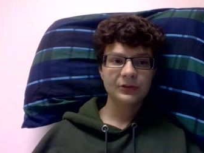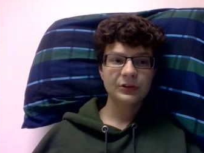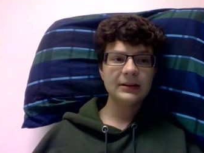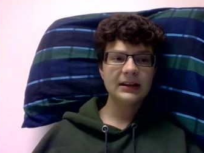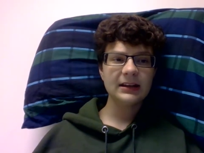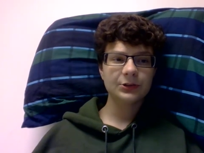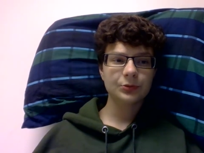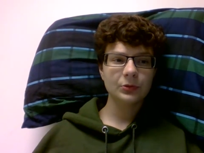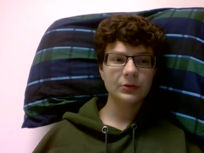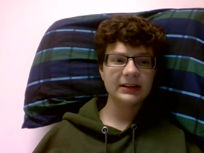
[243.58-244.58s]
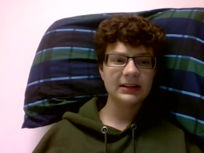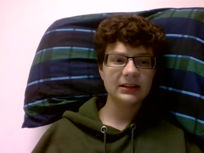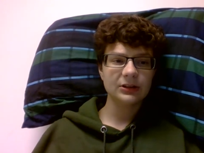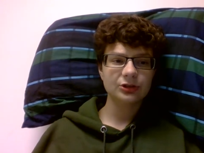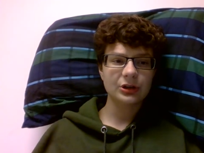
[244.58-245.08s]
To me, it
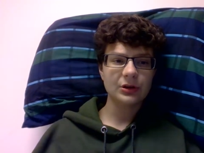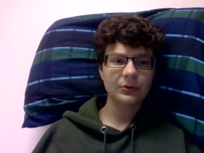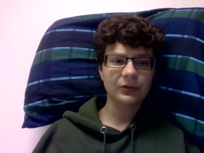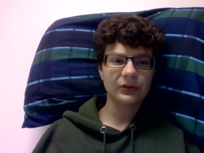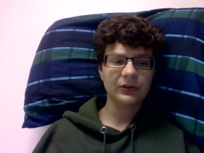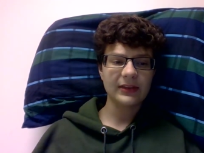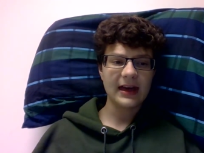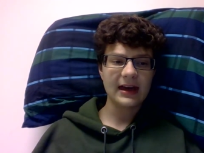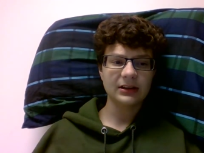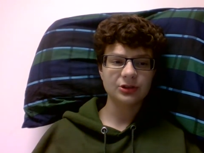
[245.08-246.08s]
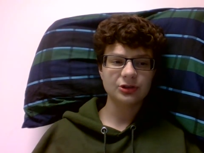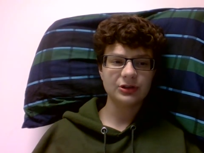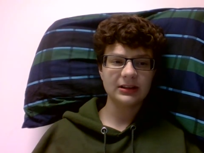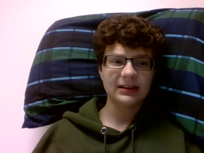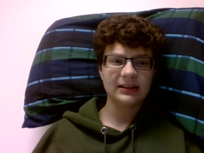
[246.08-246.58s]
truly shows that
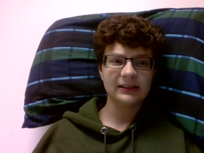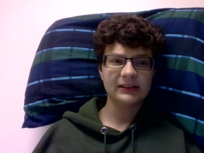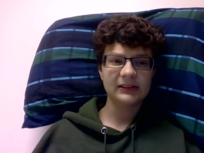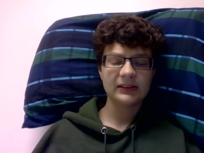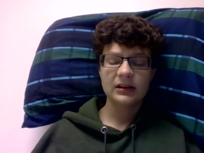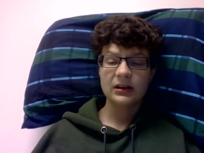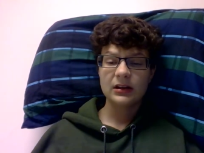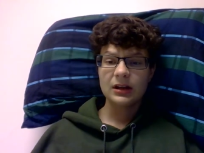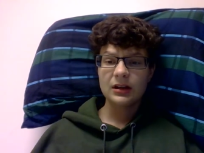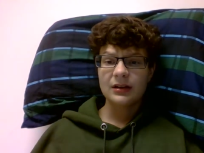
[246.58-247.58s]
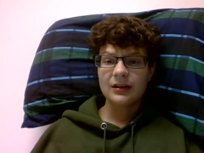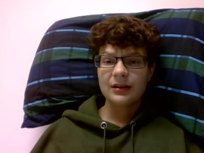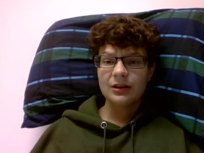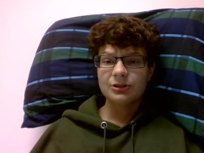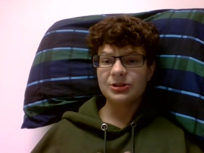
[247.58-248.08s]
she is.
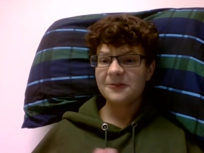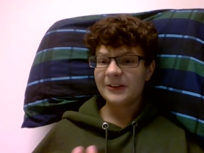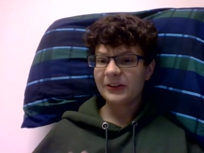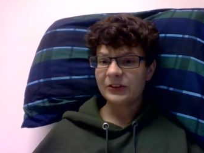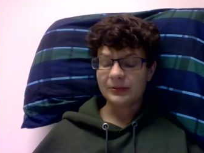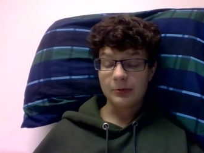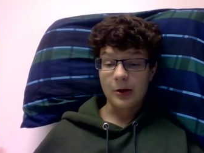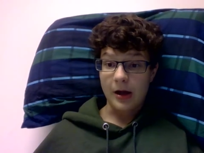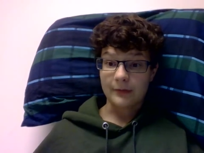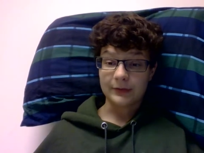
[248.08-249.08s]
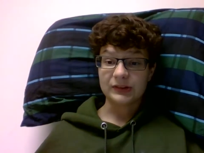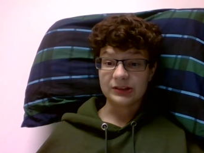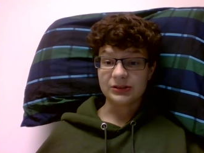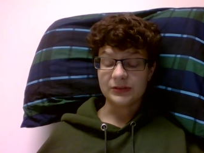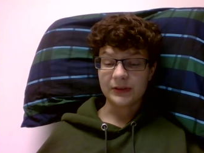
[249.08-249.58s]
She feels, well,
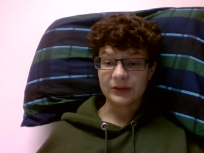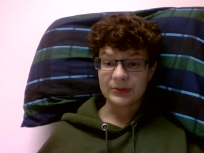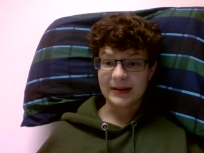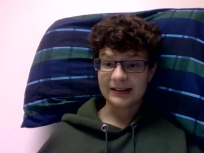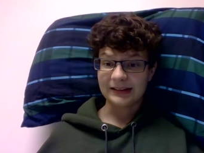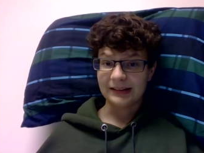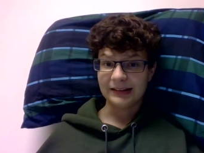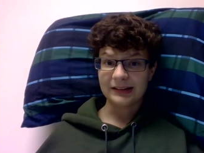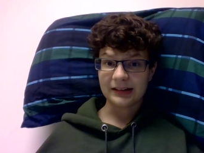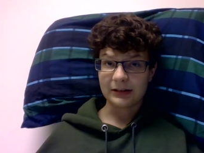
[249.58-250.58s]
obviously she feels abandoned,